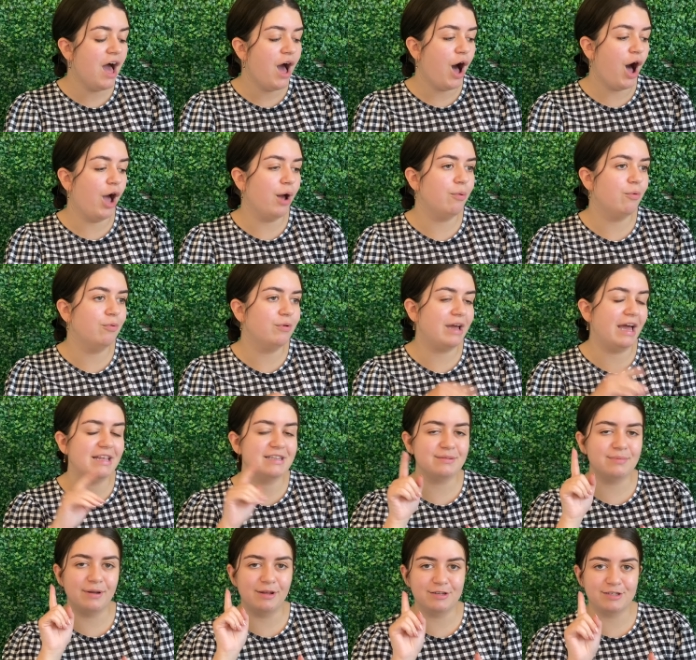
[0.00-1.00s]
I will get
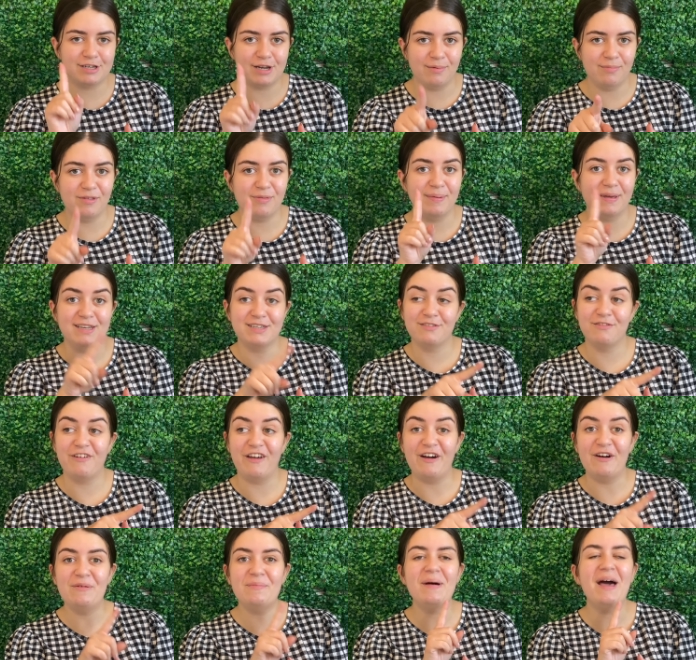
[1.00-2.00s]
someone else to come with me to
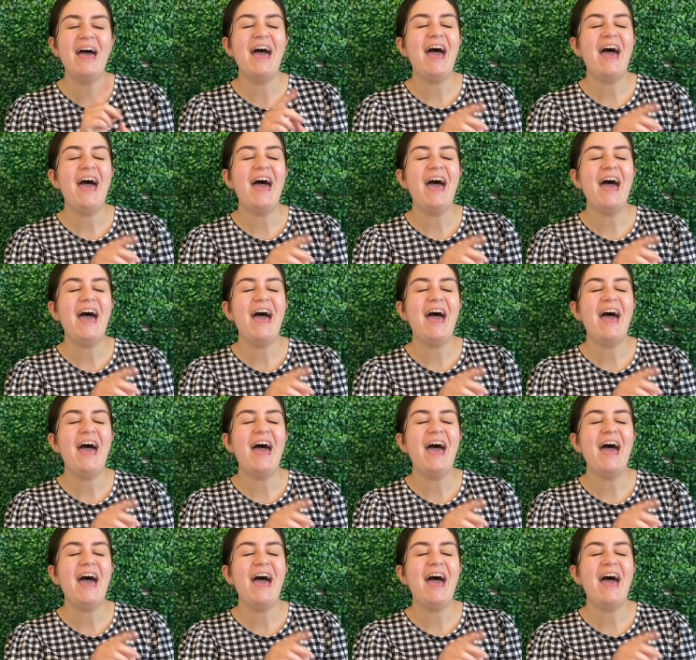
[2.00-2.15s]
film.